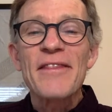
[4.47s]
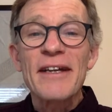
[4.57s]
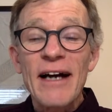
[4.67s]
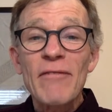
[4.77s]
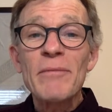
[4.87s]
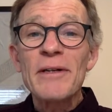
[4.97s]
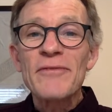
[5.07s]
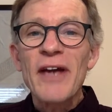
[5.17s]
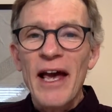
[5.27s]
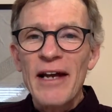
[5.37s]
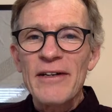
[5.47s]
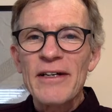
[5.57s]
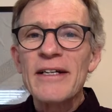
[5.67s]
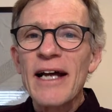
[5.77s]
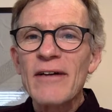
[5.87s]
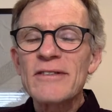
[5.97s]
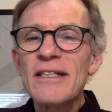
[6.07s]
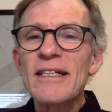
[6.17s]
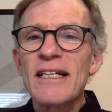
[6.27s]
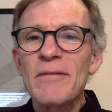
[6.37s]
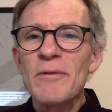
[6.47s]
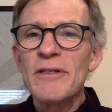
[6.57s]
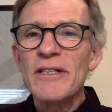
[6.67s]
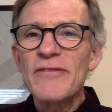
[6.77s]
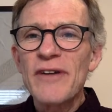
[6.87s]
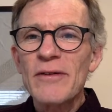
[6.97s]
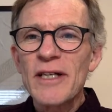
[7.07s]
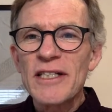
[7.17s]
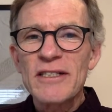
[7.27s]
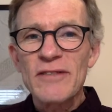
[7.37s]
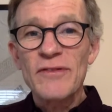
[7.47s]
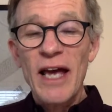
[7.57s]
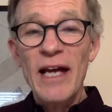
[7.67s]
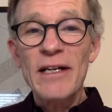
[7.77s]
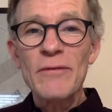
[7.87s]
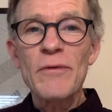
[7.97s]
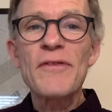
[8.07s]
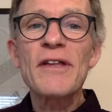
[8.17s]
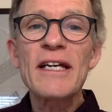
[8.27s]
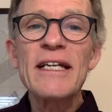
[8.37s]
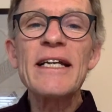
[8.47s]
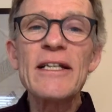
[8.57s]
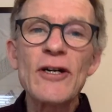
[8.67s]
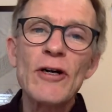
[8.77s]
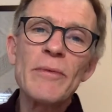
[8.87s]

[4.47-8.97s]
The Government of Canada announced that the Community Foundations of Canada with the Canadian